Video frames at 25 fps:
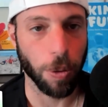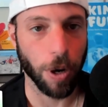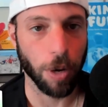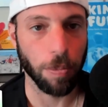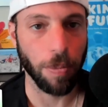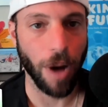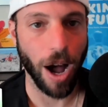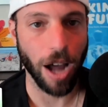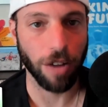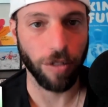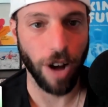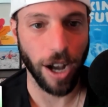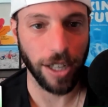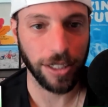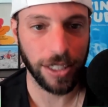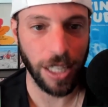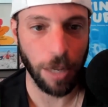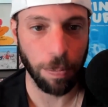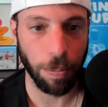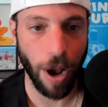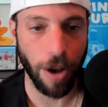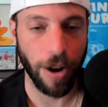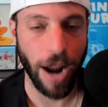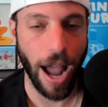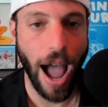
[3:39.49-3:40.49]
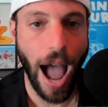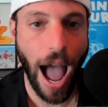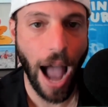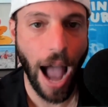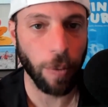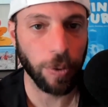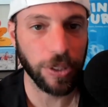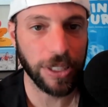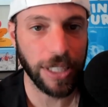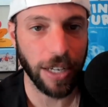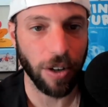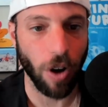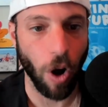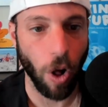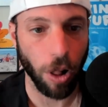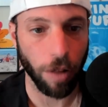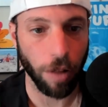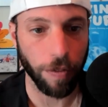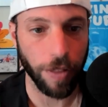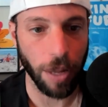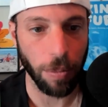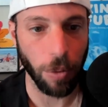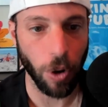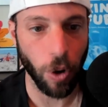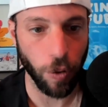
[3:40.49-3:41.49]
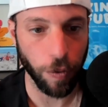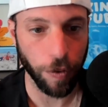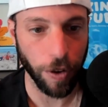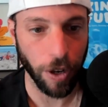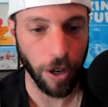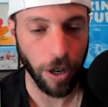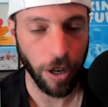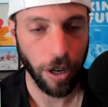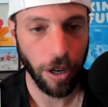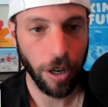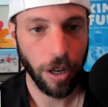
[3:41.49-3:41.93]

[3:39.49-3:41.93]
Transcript: Amon-Ra, St. Brown. I, I would take all of them over